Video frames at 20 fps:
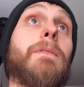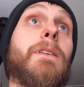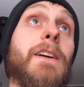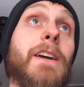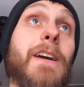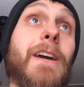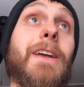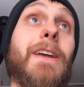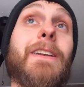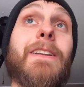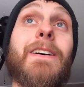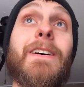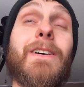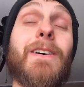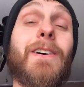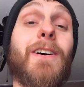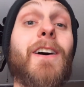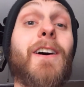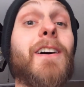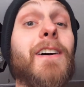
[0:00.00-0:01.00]
mean,
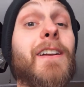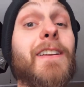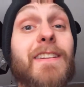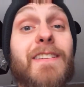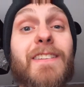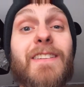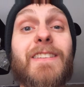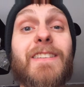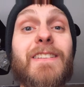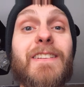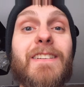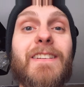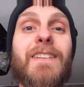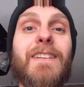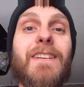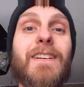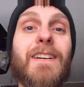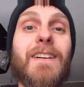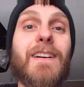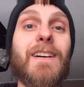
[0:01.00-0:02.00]
honestly,
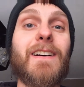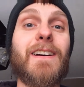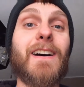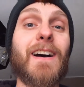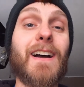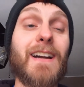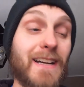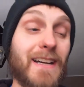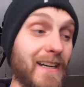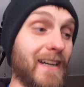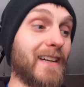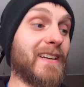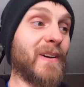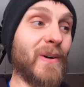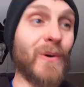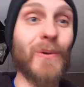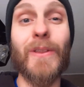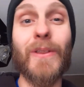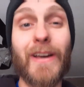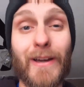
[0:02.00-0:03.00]
I I
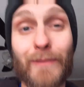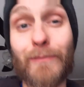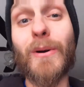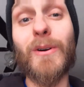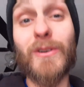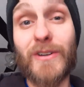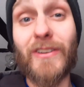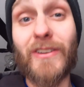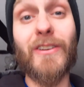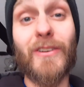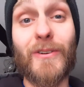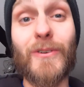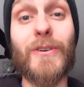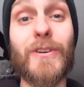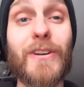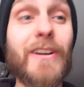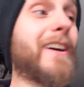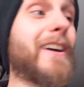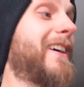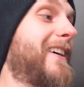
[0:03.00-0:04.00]
know that
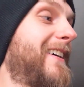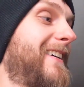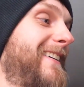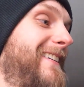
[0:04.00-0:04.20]
personally.